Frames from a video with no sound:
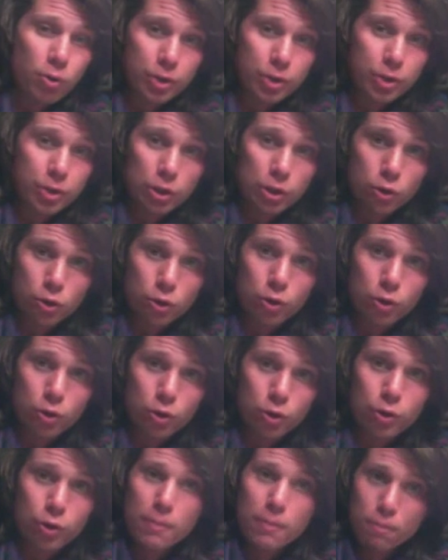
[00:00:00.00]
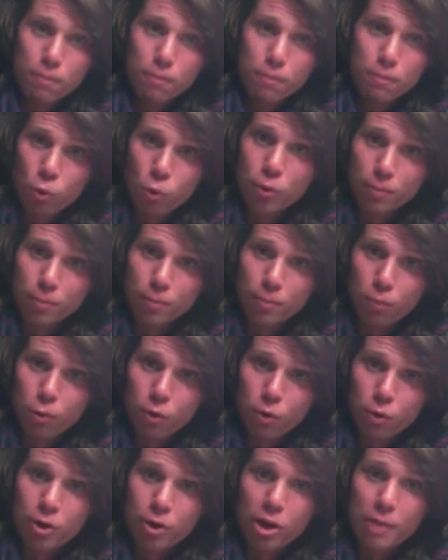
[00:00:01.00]
learn more and
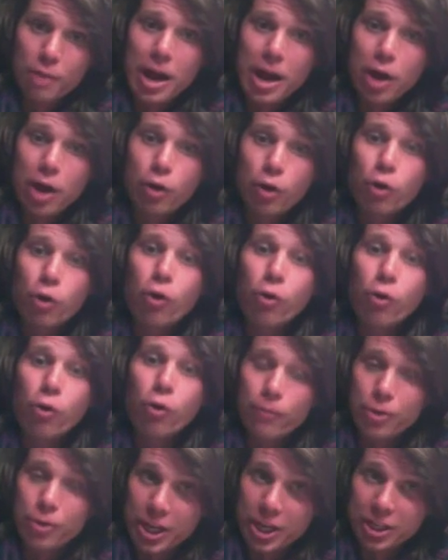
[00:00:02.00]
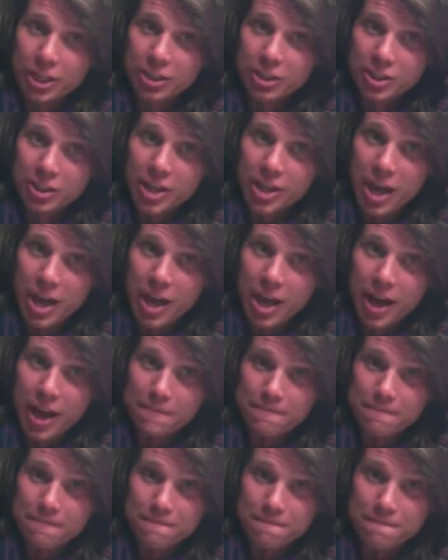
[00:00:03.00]
more about all of the things that
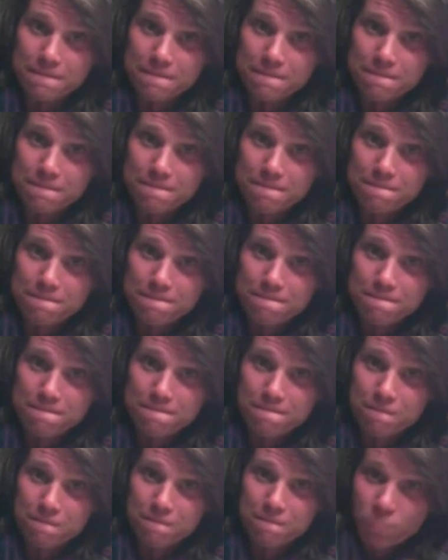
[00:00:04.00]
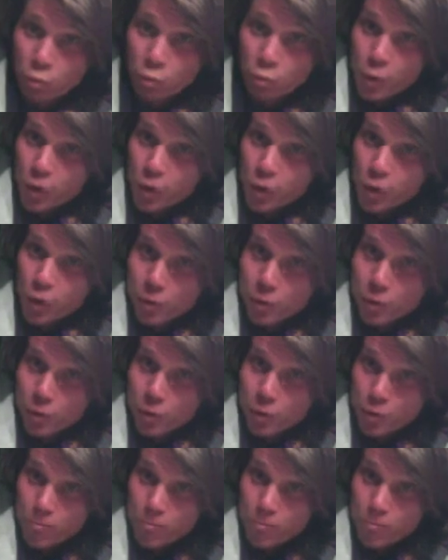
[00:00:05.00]
we're here to do
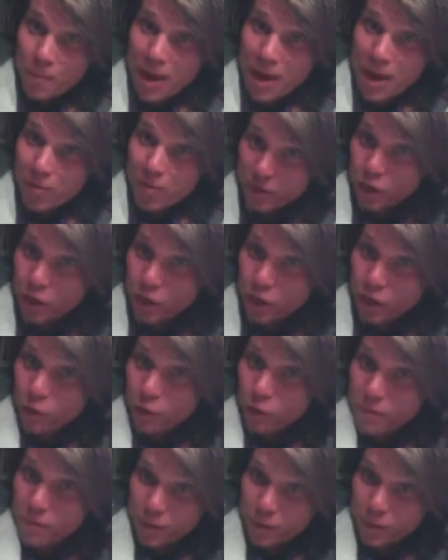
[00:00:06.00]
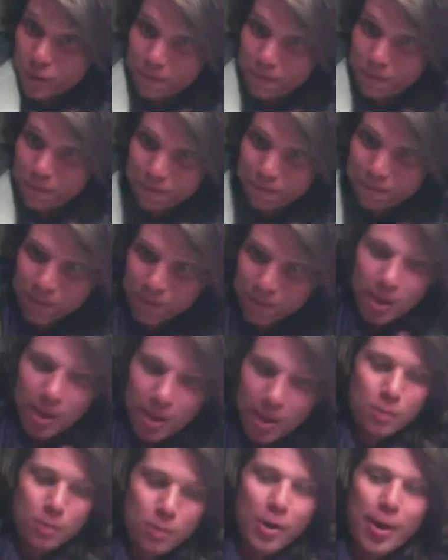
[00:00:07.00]
about in our mission,
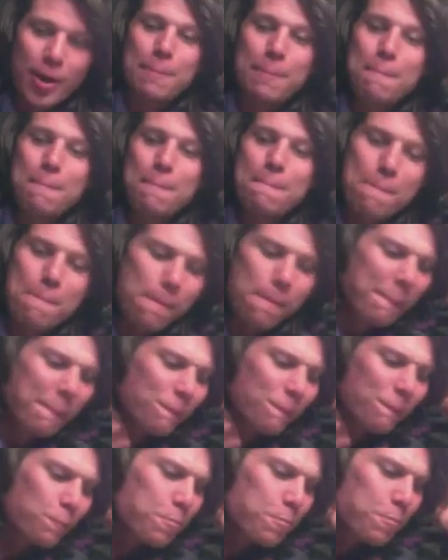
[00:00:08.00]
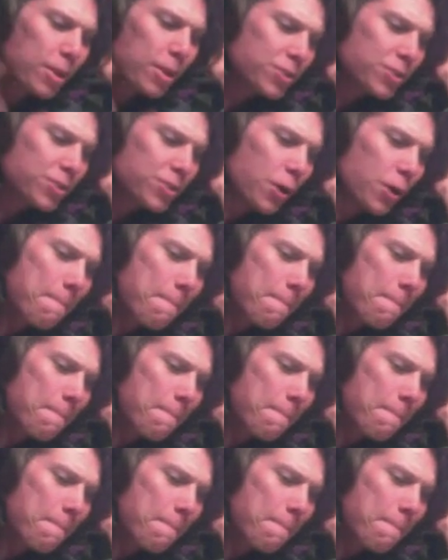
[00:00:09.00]
right? So